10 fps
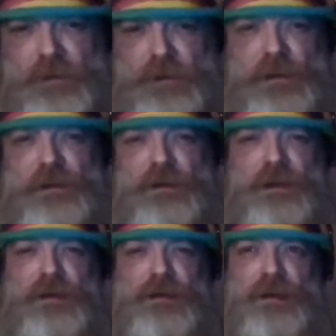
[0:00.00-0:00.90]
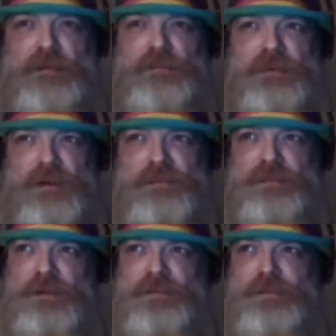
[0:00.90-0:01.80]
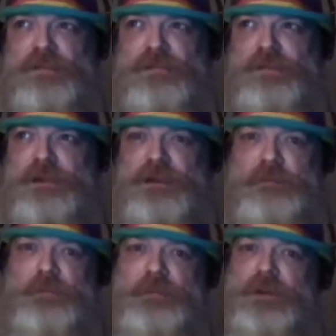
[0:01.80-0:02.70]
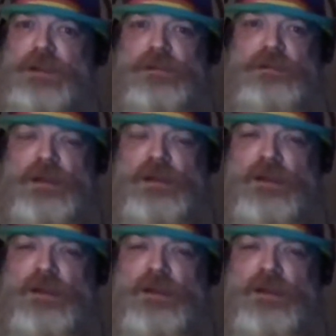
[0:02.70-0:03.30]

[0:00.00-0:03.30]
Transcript: and I feel like, well, yeah.